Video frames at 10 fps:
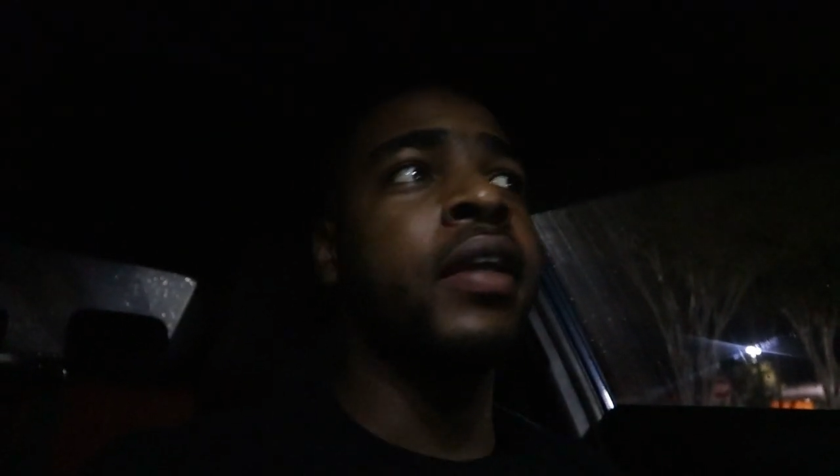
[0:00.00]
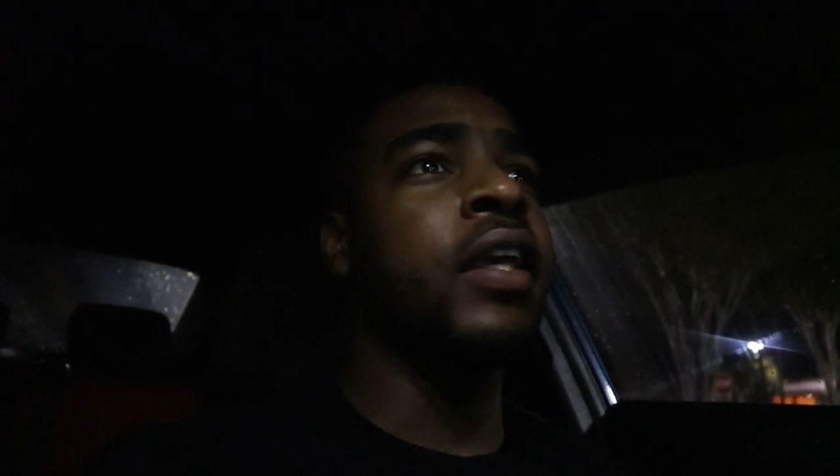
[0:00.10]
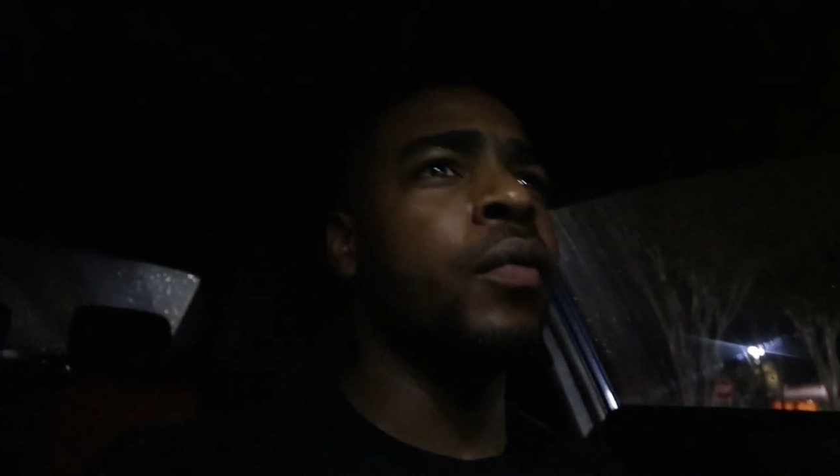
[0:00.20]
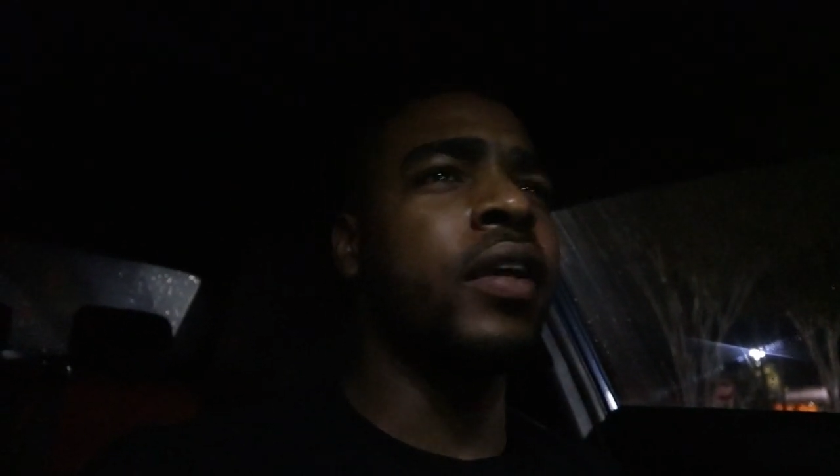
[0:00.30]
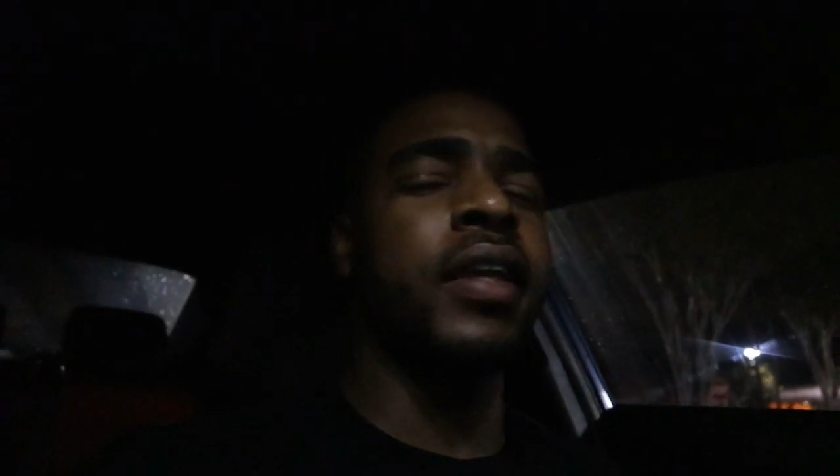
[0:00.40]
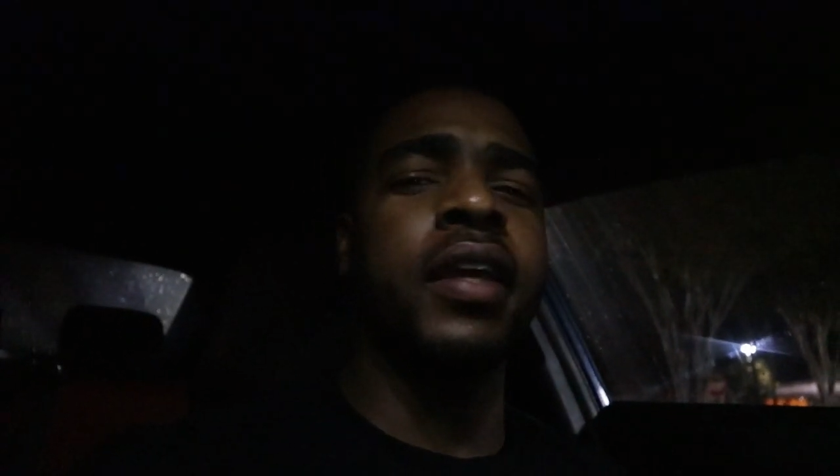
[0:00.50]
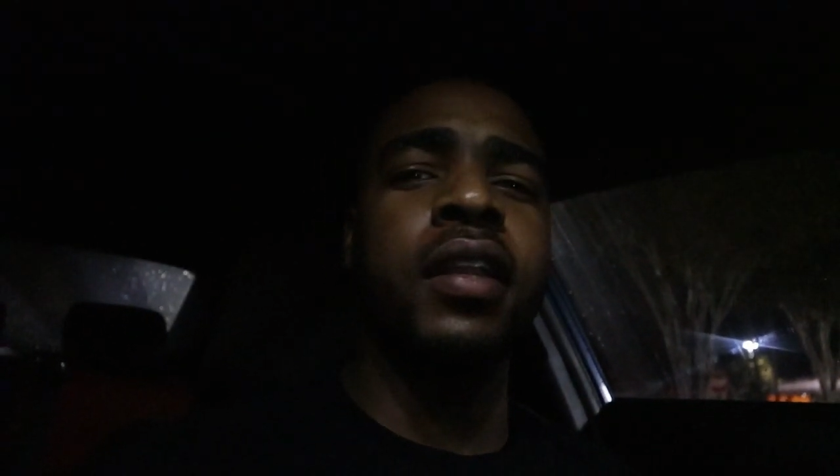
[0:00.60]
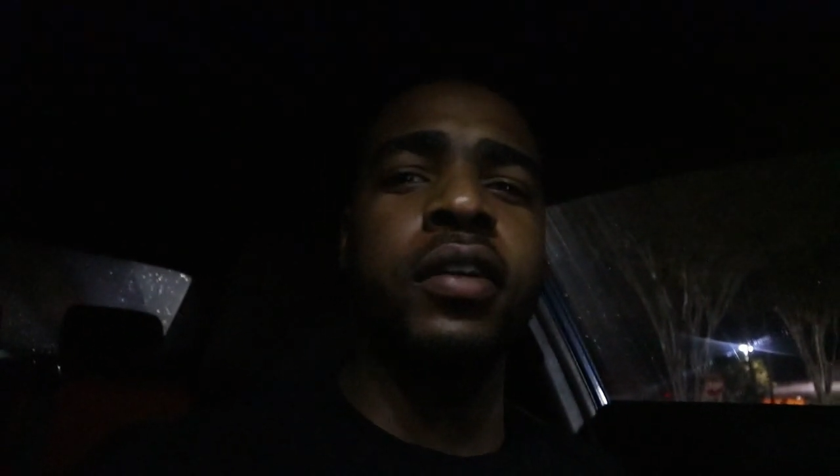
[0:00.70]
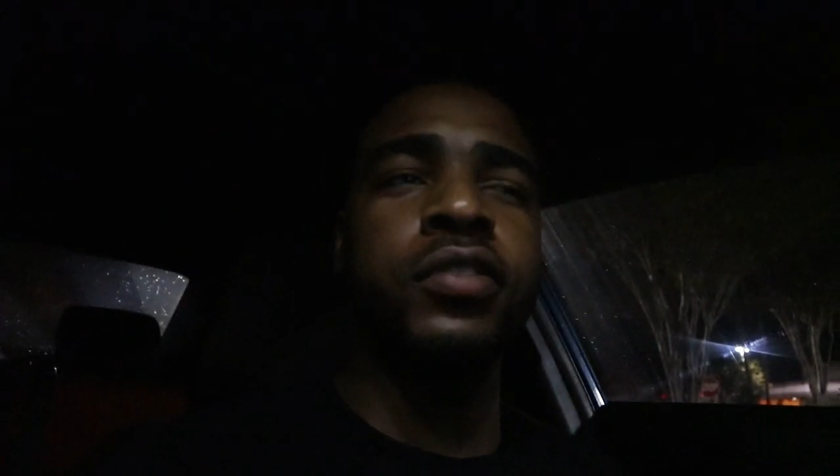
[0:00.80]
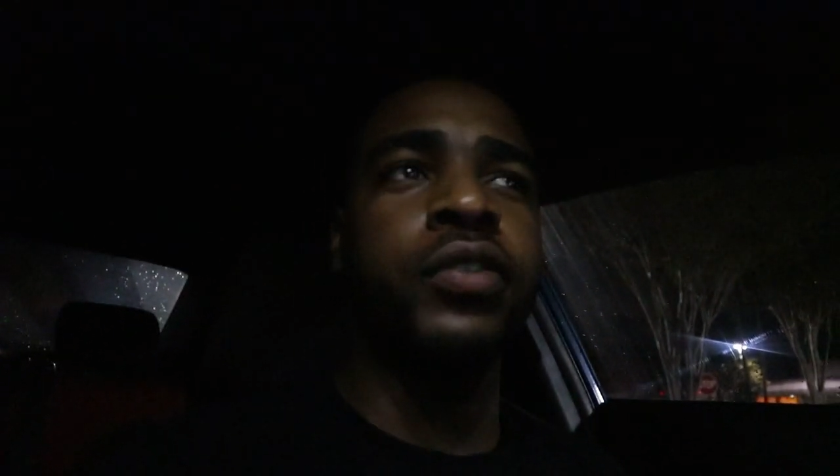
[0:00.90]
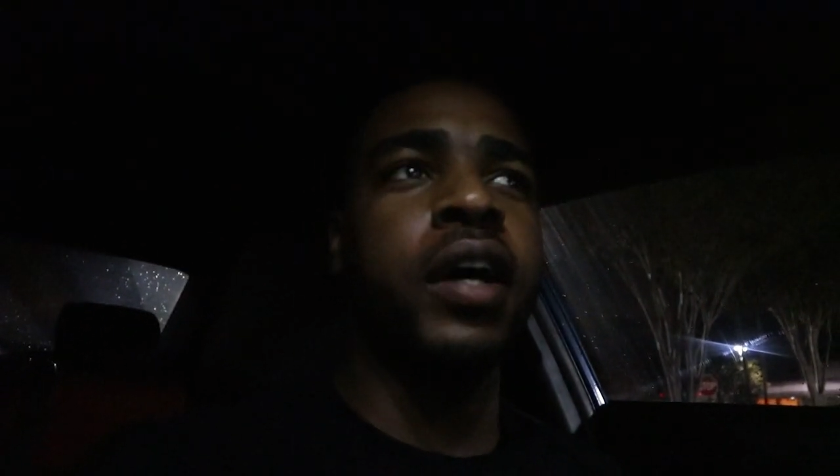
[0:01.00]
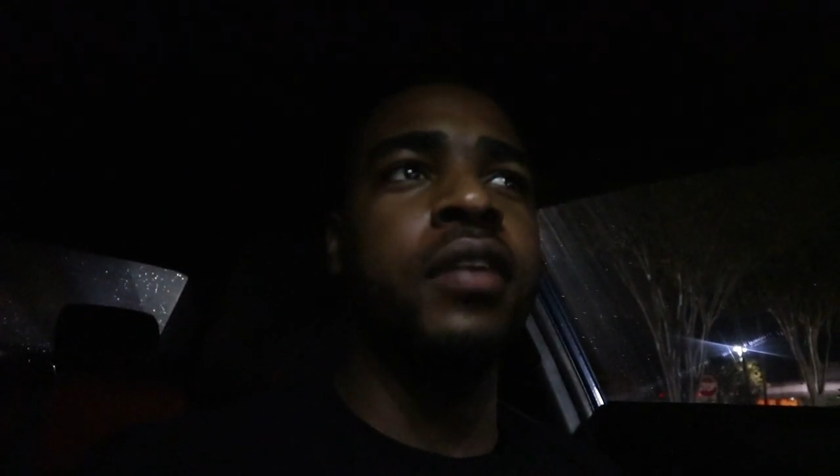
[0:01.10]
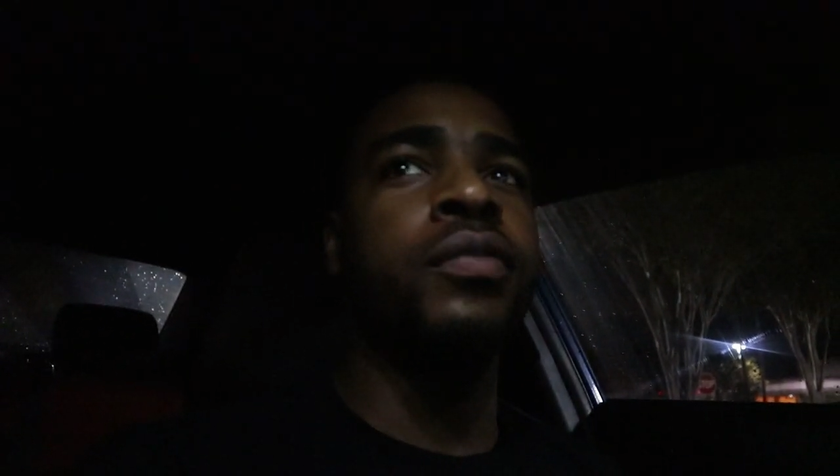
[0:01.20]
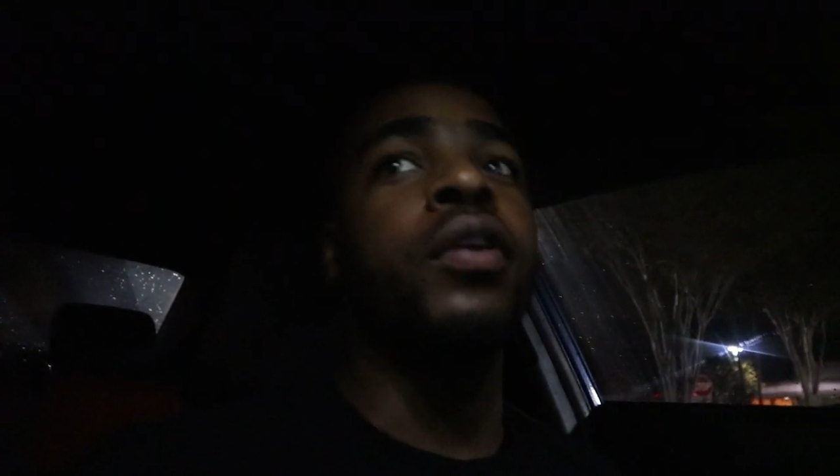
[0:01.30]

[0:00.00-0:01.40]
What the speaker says: He wanted to get a little drive.